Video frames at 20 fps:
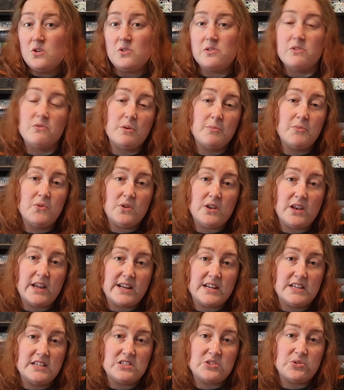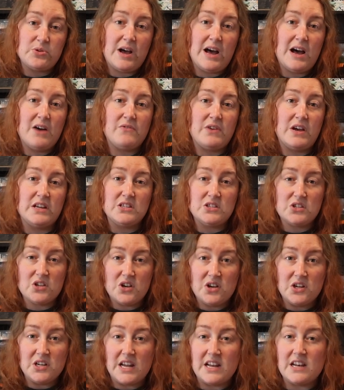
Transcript: You are more likely to have a turn,